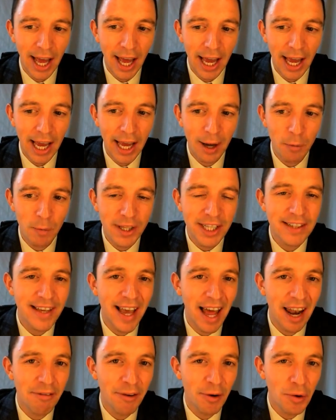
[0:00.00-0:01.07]
and um, with the
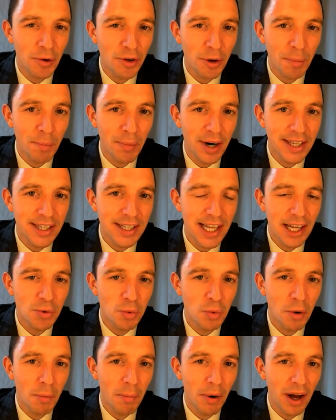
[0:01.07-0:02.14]
telephone number.
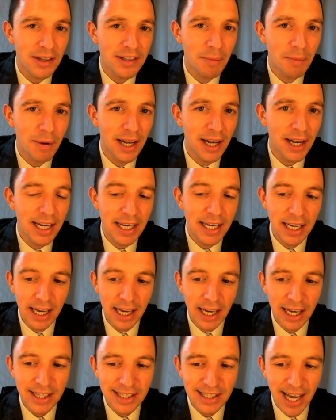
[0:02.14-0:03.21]
That's one possibility.
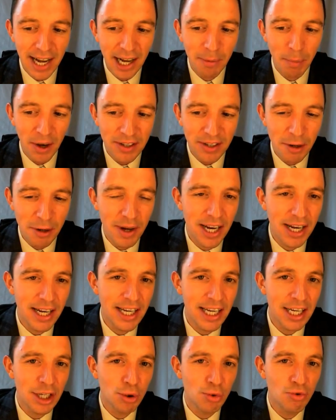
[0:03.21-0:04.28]
The second
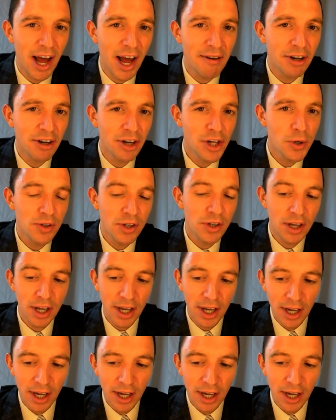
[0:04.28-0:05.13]
possibility is Revolut.